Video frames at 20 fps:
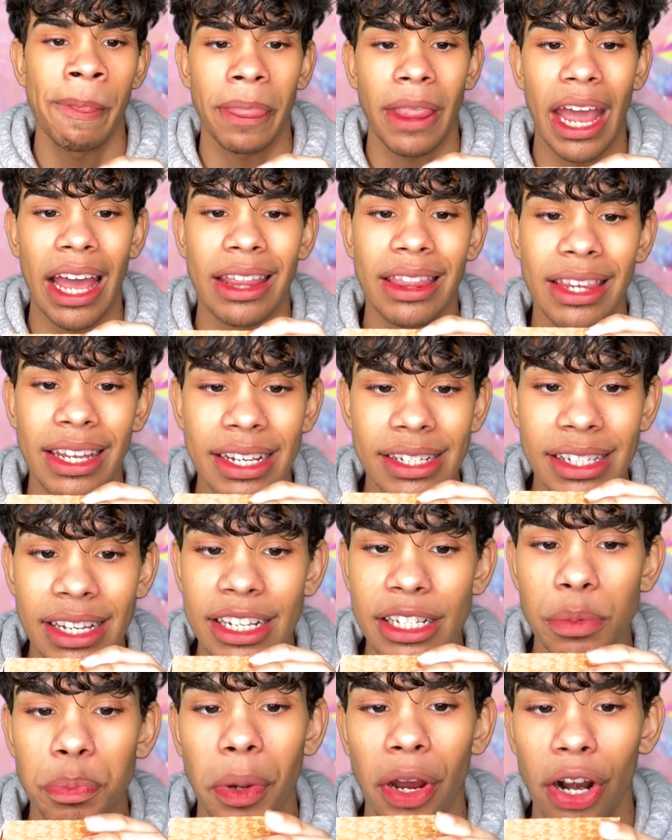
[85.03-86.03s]
And this
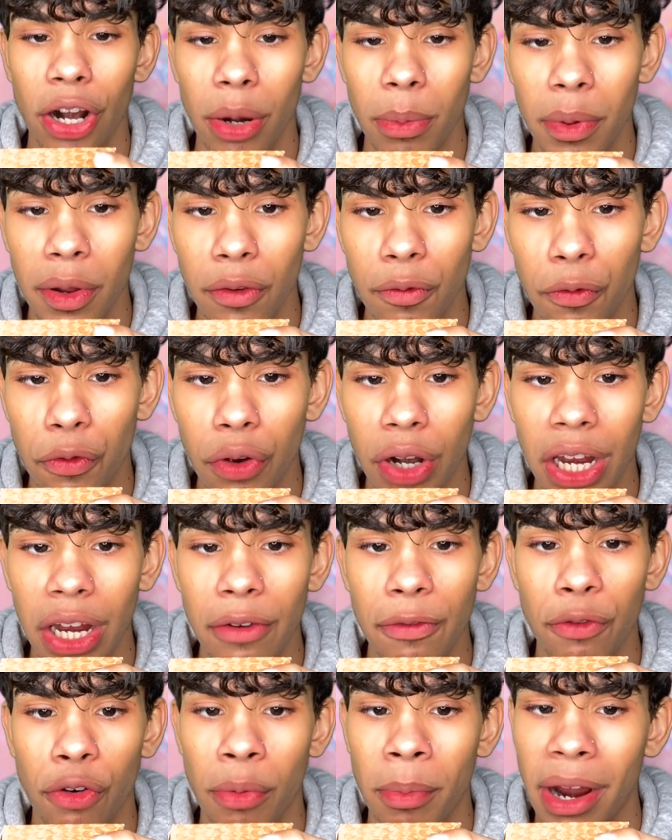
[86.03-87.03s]
is paraben-free,
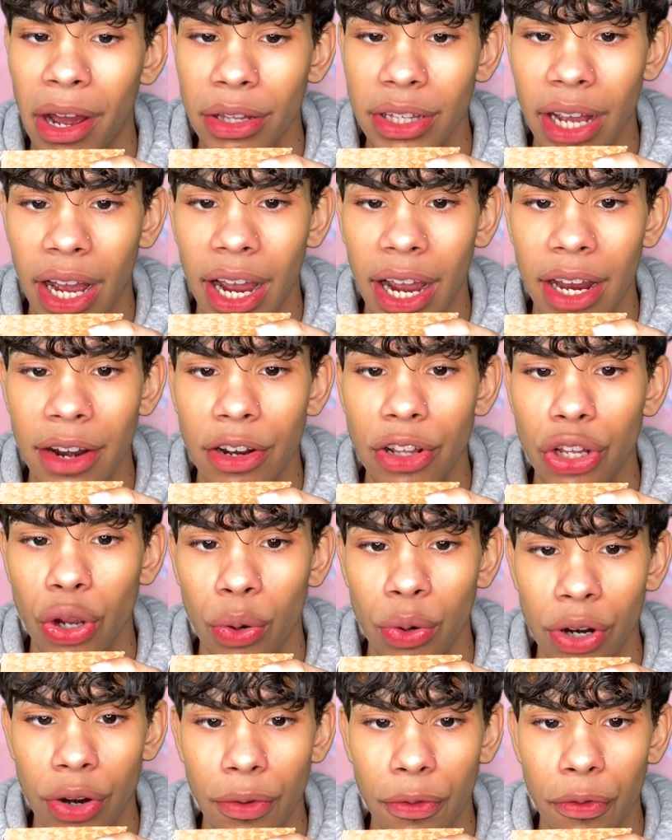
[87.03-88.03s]
formaldehyde
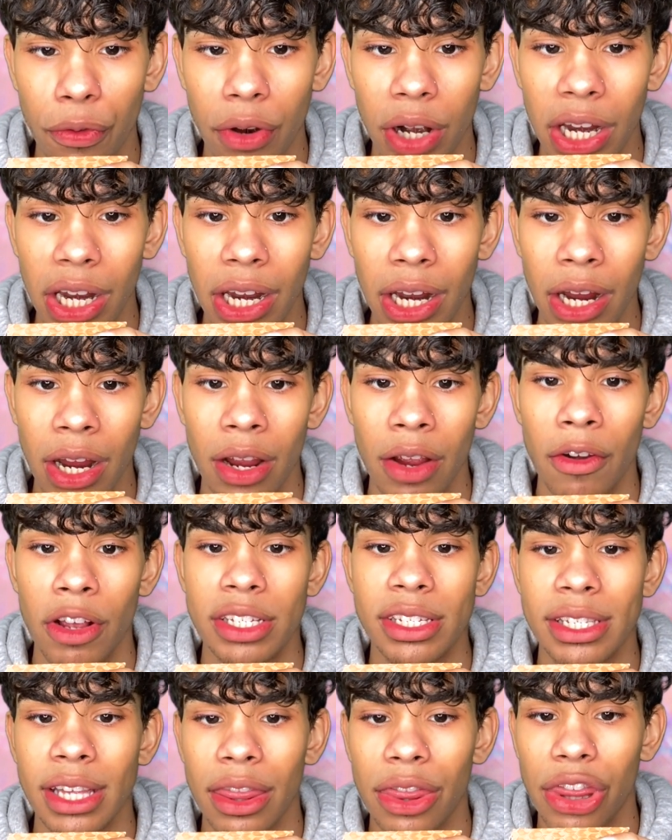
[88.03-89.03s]
donor-free,
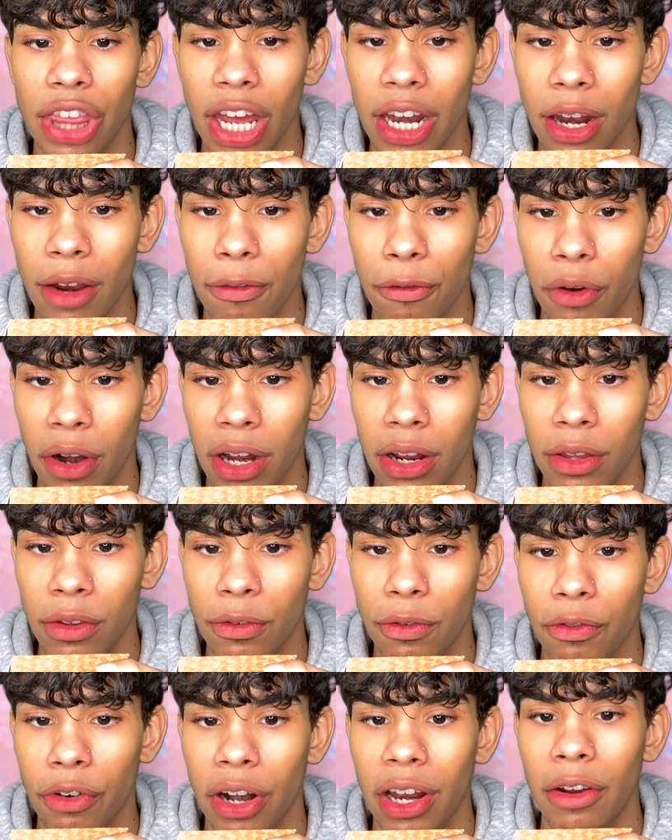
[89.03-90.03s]
synthetic
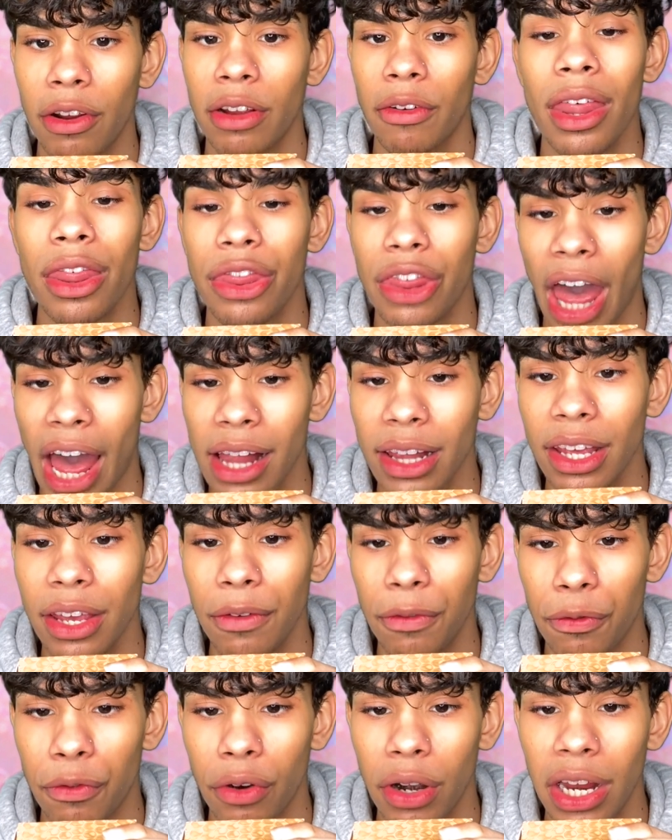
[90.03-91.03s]
fragrance-free,
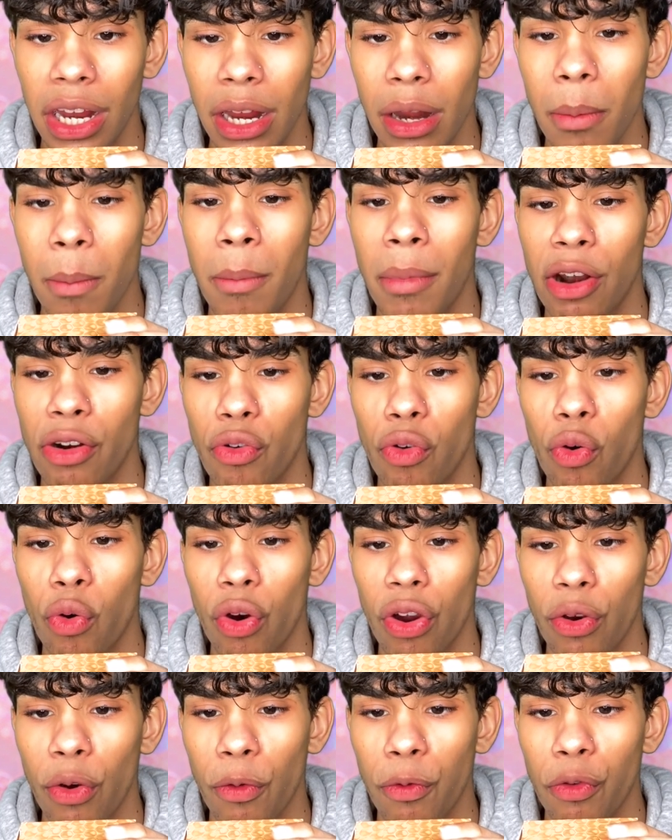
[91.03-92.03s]
phthalate-free, mineral
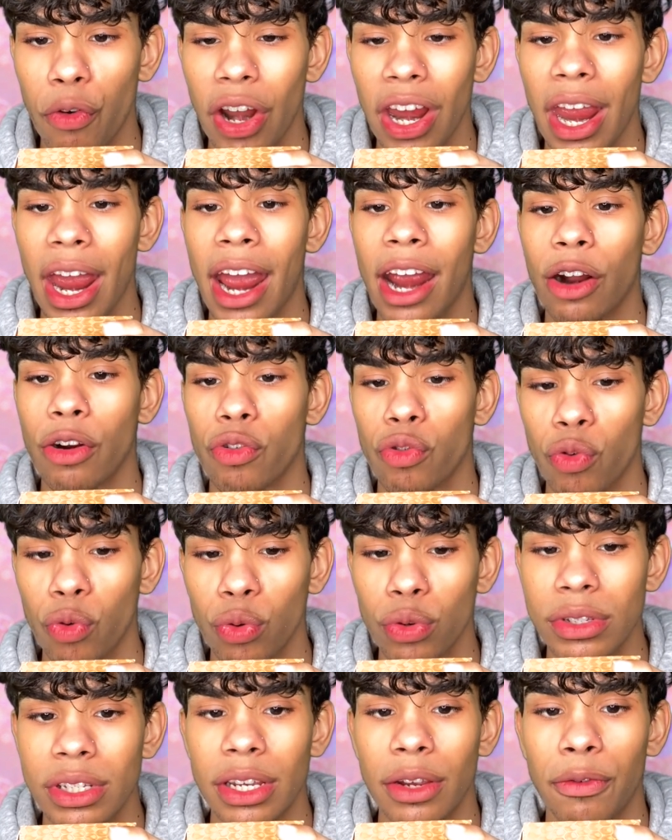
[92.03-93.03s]
oil-free, and
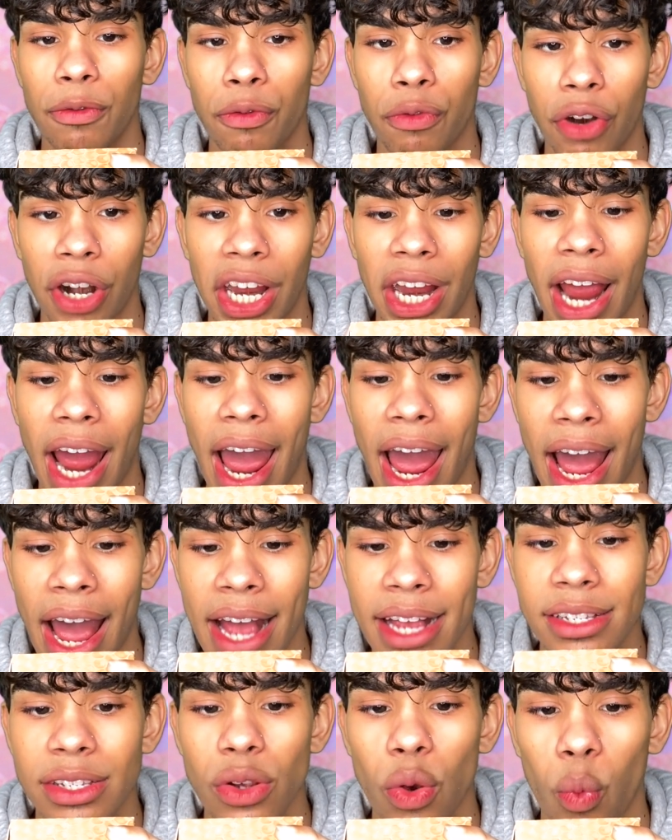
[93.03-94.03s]
cruelty-free
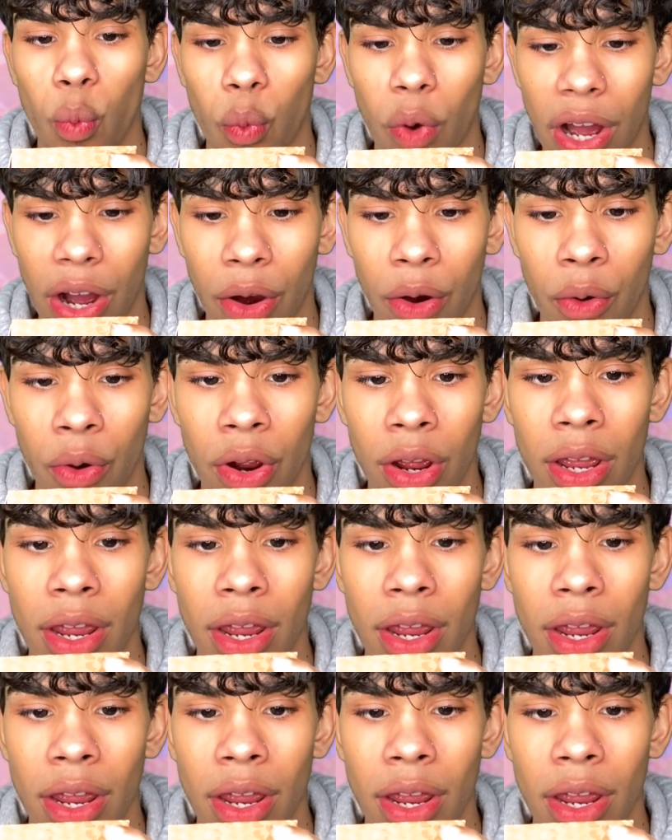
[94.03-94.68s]
as well.